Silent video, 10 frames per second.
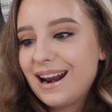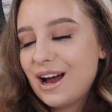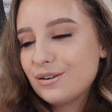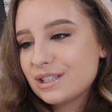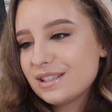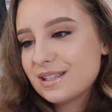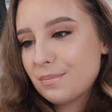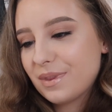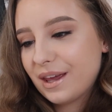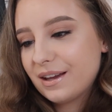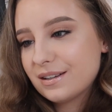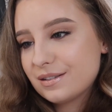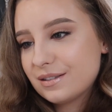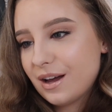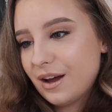lounge in something.
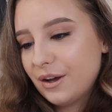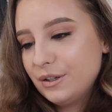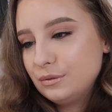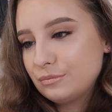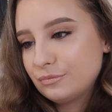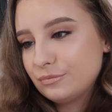So